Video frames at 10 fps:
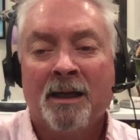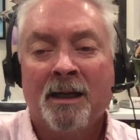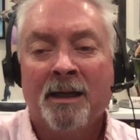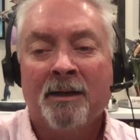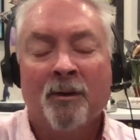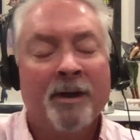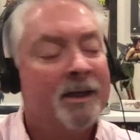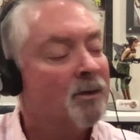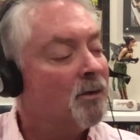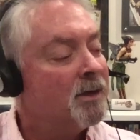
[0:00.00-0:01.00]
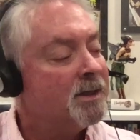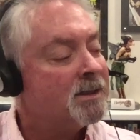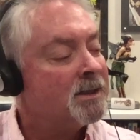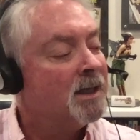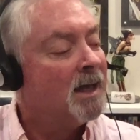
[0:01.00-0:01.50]
an annoying
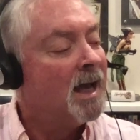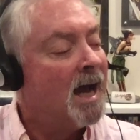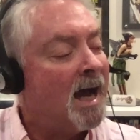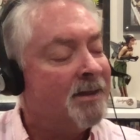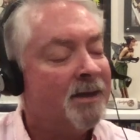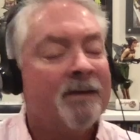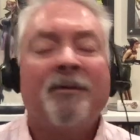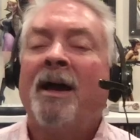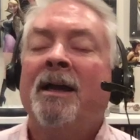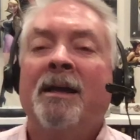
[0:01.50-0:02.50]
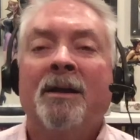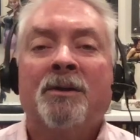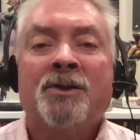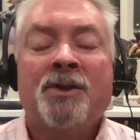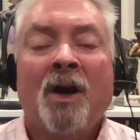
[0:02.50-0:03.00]
noise, I think if I
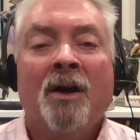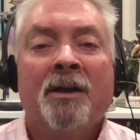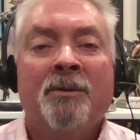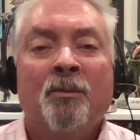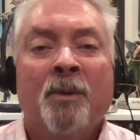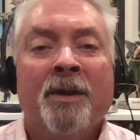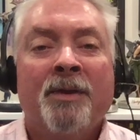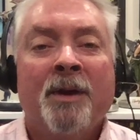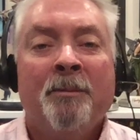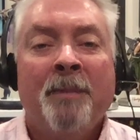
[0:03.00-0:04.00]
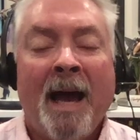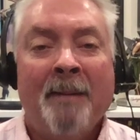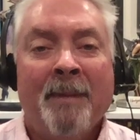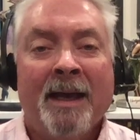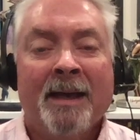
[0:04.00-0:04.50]
started with
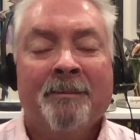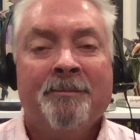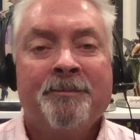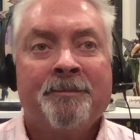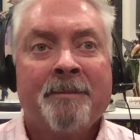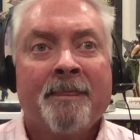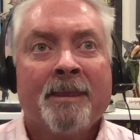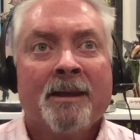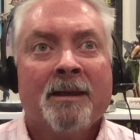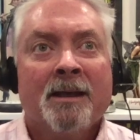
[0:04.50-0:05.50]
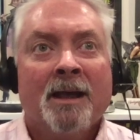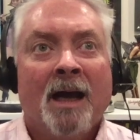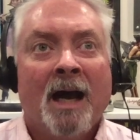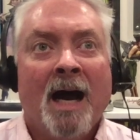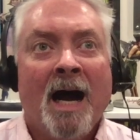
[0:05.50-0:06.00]
Batman,
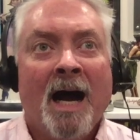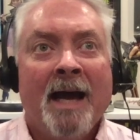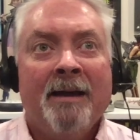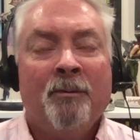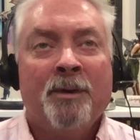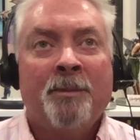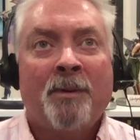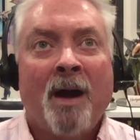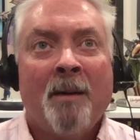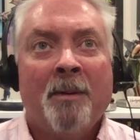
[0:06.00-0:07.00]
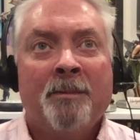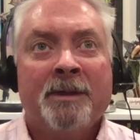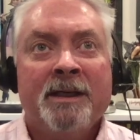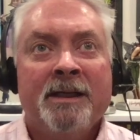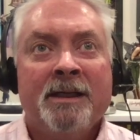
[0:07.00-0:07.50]
I would
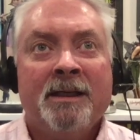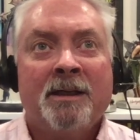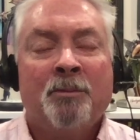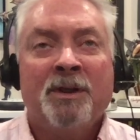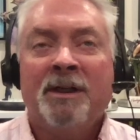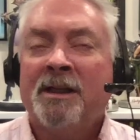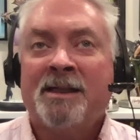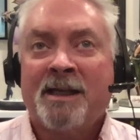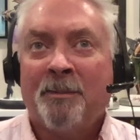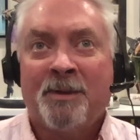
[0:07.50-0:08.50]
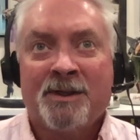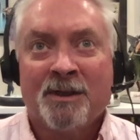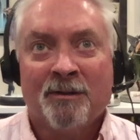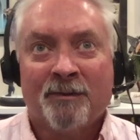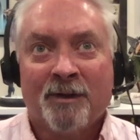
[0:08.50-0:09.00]
probably completely skip the
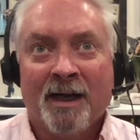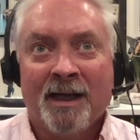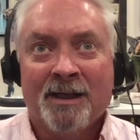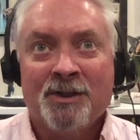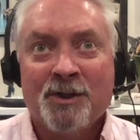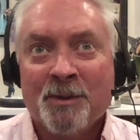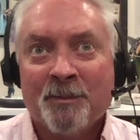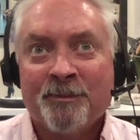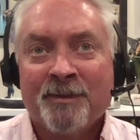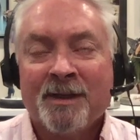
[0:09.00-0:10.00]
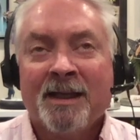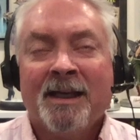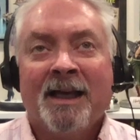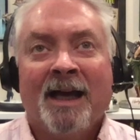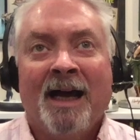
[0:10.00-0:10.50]
Silver Age.
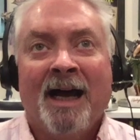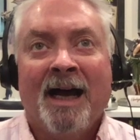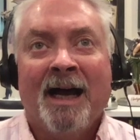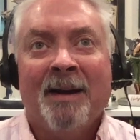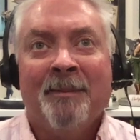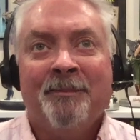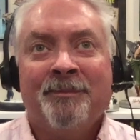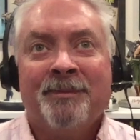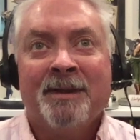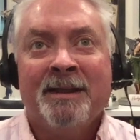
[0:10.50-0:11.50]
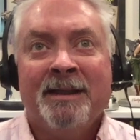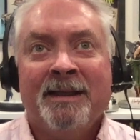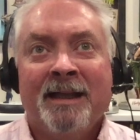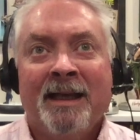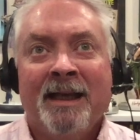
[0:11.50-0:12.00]
Um,
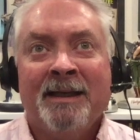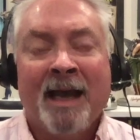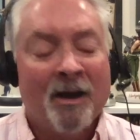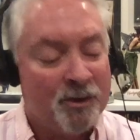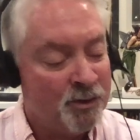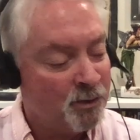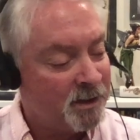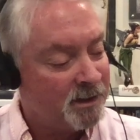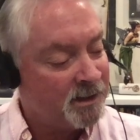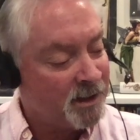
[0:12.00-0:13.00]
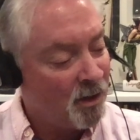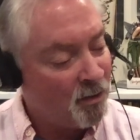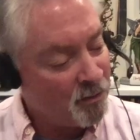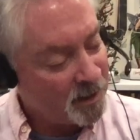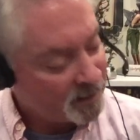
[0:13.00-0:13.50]
now you can go,